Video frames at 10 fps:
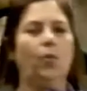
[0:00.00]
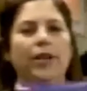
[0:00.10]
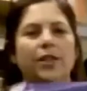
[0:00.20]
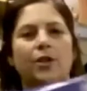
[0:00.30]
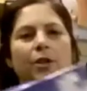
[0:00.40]

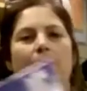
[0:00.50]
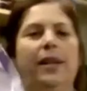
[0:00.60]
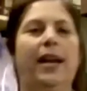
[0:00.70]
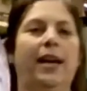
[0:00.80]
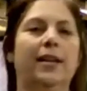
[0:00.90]
winter
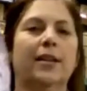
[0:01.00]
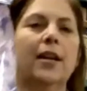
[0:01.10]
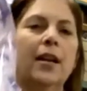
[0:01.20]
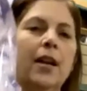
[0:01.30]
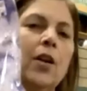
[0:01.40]
blend,
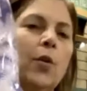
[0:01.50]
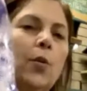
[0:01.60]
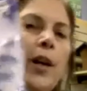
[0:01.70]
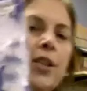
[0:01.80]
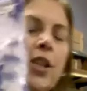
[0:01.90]

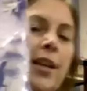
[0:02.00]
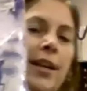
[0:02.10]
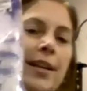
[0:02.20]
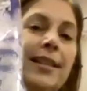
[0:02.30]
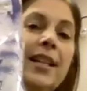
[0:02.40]
which okay.
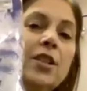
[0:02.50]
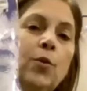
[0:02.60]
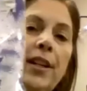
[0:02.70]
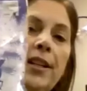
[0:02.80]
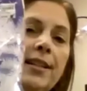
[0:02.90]
is, this
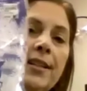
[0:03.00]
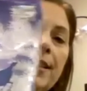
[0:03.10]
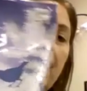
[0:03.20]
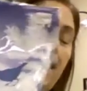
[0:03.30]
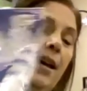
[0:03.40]
one is
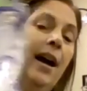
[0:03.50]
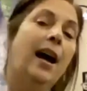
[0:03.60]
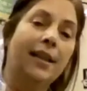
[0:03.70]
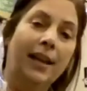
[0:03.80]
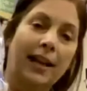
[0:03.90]

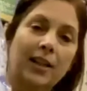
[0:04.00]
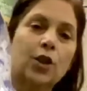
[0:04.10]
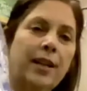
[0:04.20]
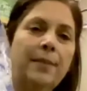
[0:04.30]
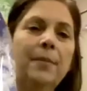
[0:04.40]

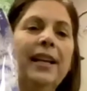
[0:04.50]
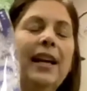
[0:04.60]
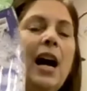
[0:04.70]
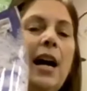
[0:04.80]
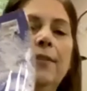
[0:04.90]
extremely
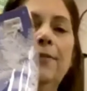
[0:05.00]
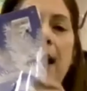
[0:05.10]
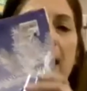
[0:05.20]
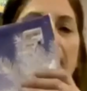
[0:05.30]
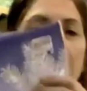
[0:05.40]
high
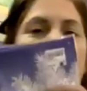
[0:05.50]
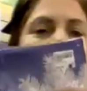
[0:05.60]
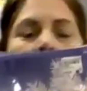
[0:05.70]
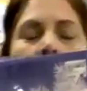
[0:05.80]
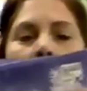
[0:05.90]
fat.
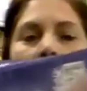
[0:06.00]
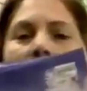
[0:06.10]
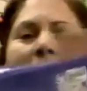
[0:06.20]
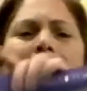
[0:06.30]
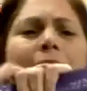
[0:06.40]
So
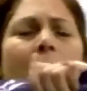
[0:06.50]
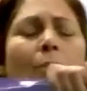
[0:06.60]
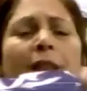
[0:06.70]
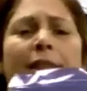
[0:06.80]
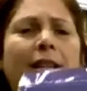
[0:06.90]
I do,
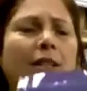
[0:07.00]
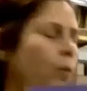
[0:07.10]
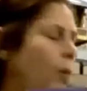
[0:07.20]
with this